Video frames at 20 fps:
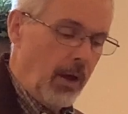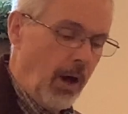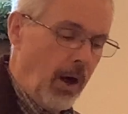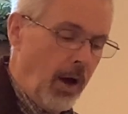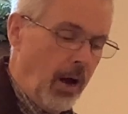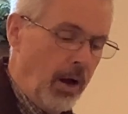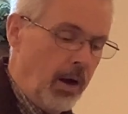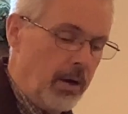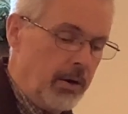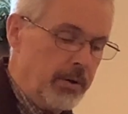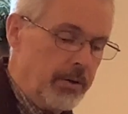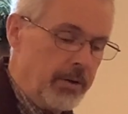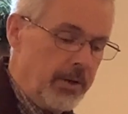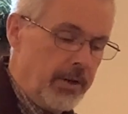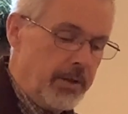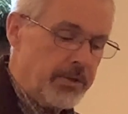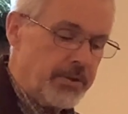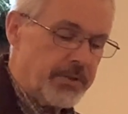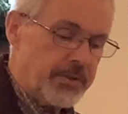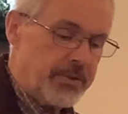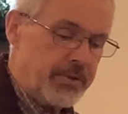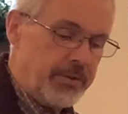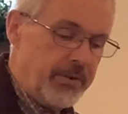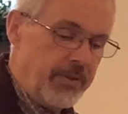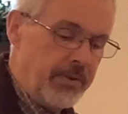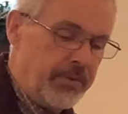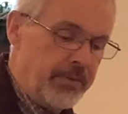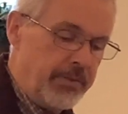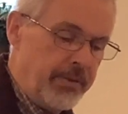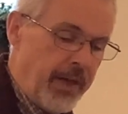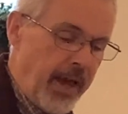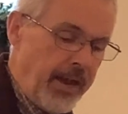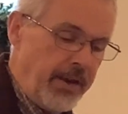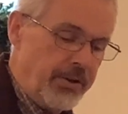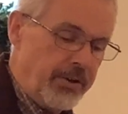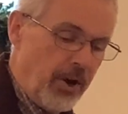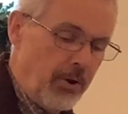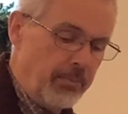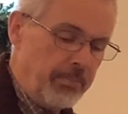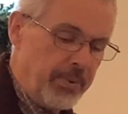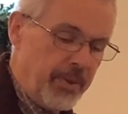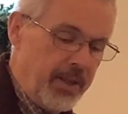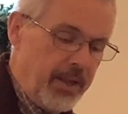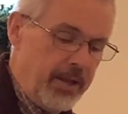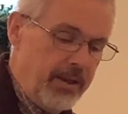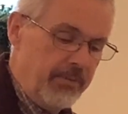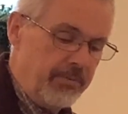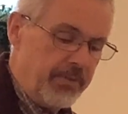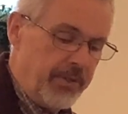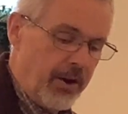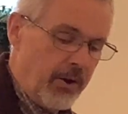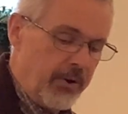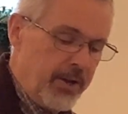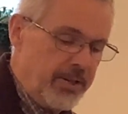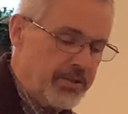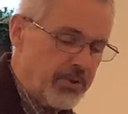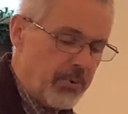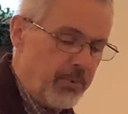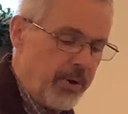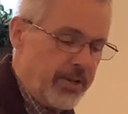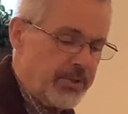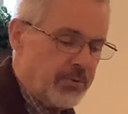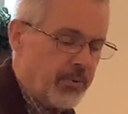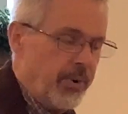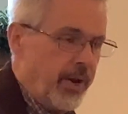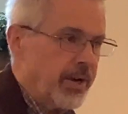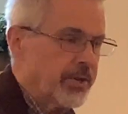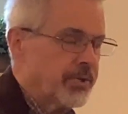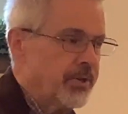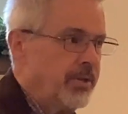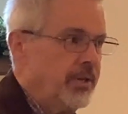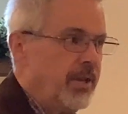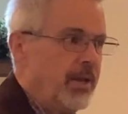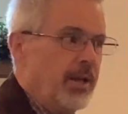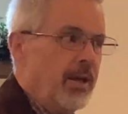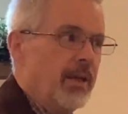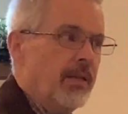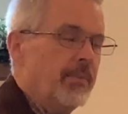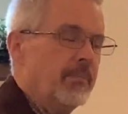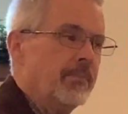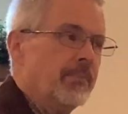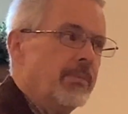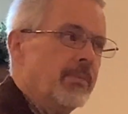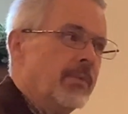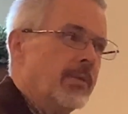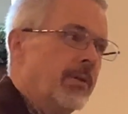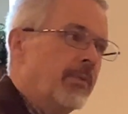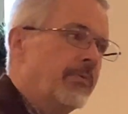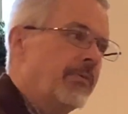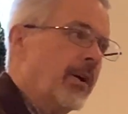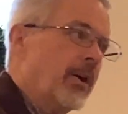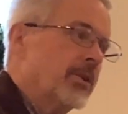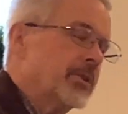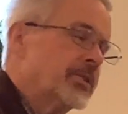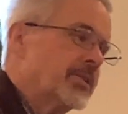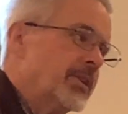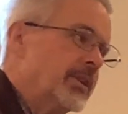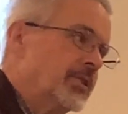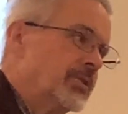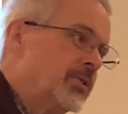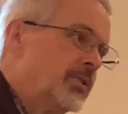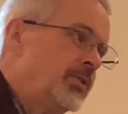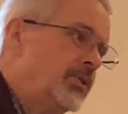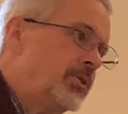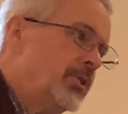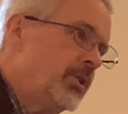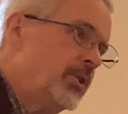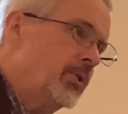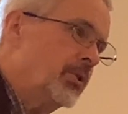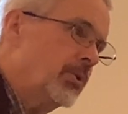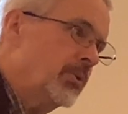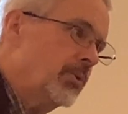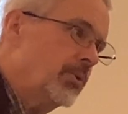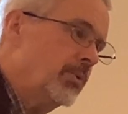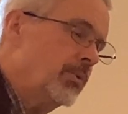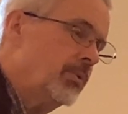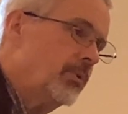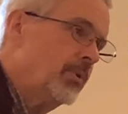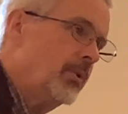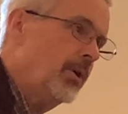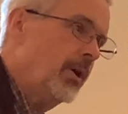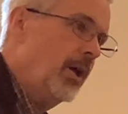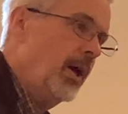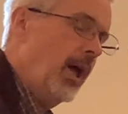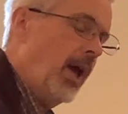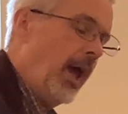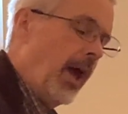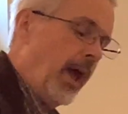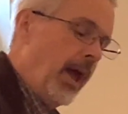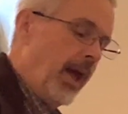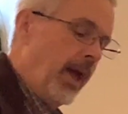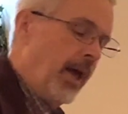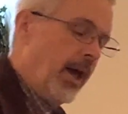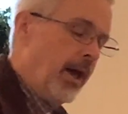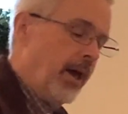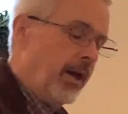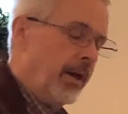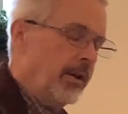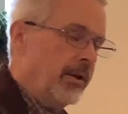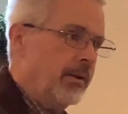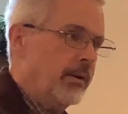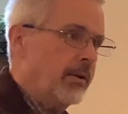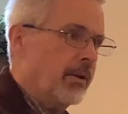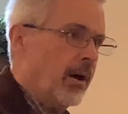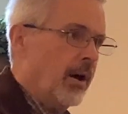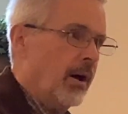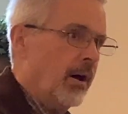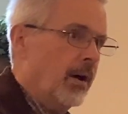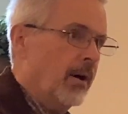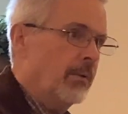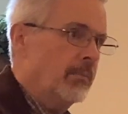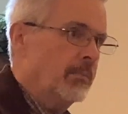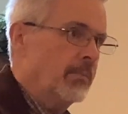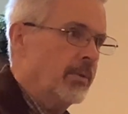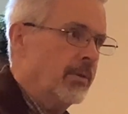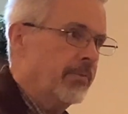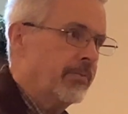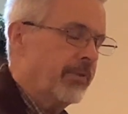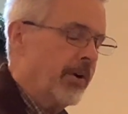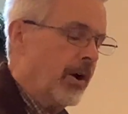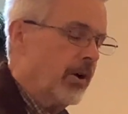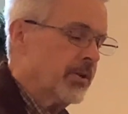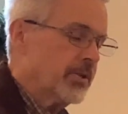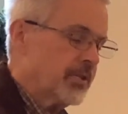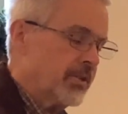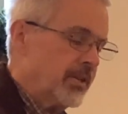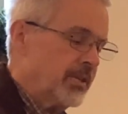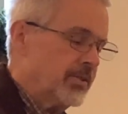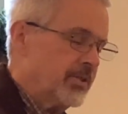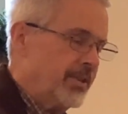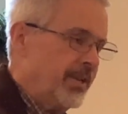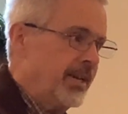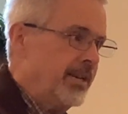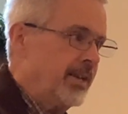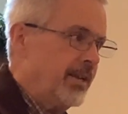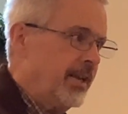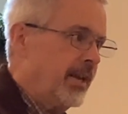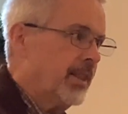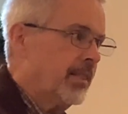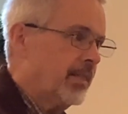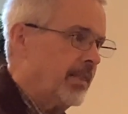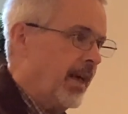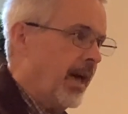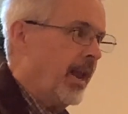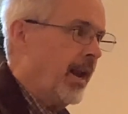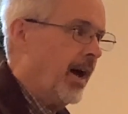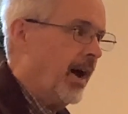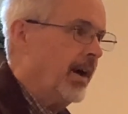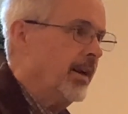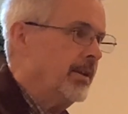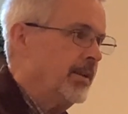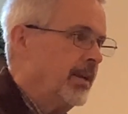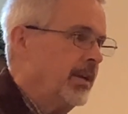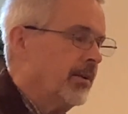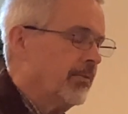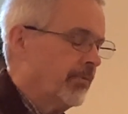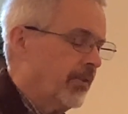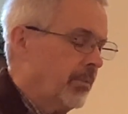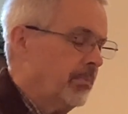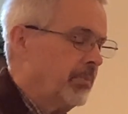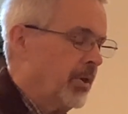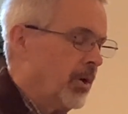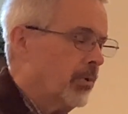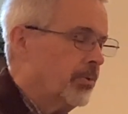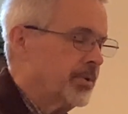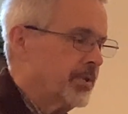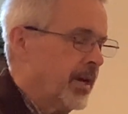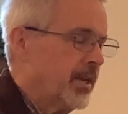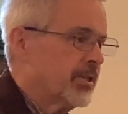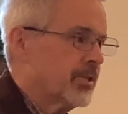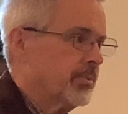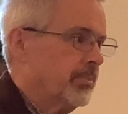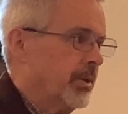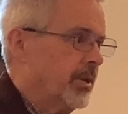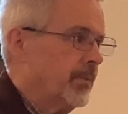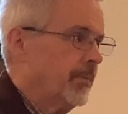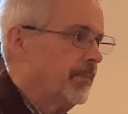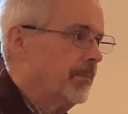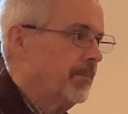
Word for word: uh, they don't believe there is a resurrection. The Pharisees do. And um, the Pharisees did get that idea from the Old Testament.